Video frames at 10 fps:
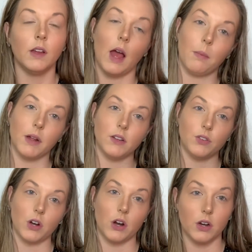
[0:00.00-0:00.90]
I'm going to
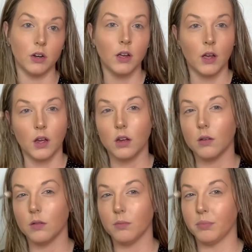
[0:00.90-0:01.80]
start
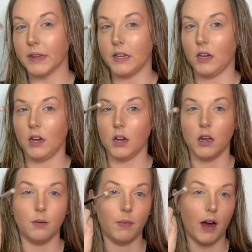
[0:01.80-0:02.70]
blending
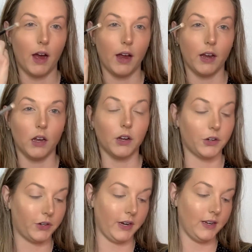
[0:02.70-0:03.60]
in my
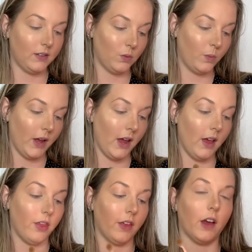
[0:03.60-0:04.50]
crease
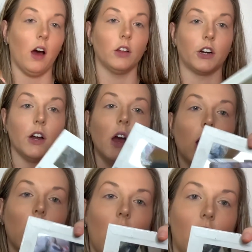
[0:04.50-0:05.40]
with the color
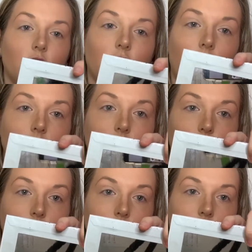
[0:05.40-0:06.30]
Hush Hush,
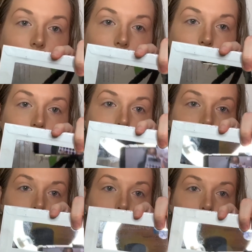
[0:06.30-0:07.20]
and that one
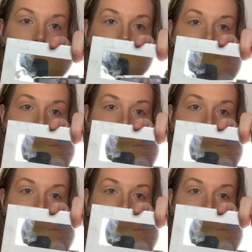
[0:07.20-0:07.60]
is right